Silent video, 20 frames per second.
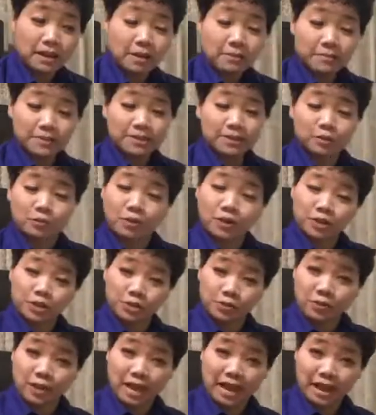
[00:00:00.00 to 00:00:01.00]
because what
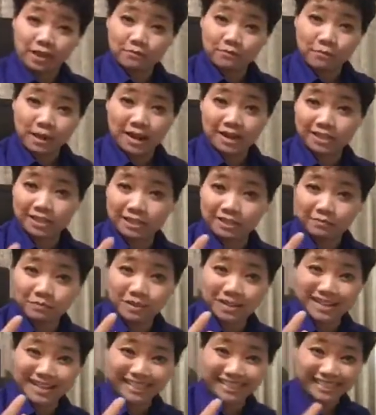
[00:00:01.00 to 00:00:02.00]
you have might just
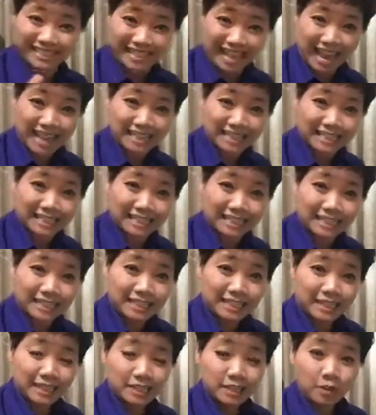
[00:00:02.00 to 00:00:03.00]
be exactly
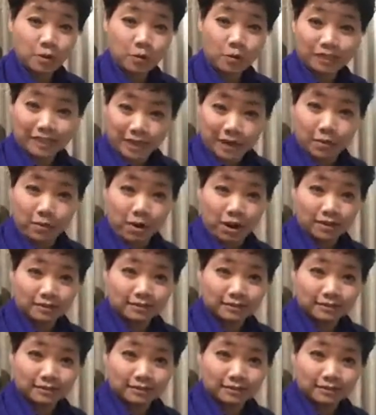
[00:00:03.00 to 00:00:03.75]
what they want,